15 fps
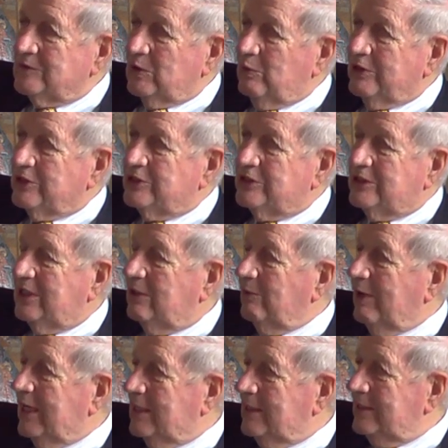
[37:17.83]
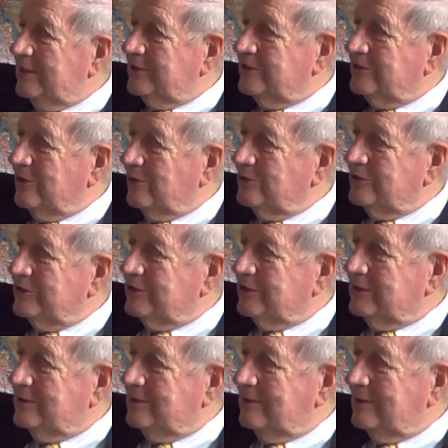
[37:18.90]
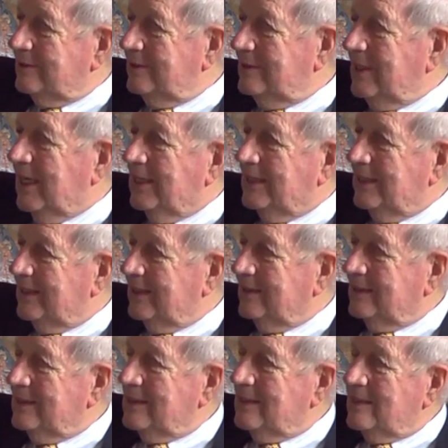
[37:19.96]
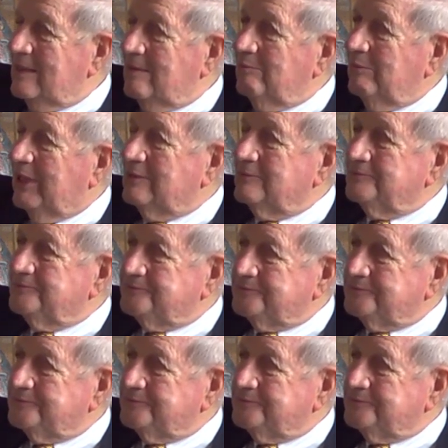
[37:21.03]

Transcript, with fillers: which theoretically is a socialist idea. But,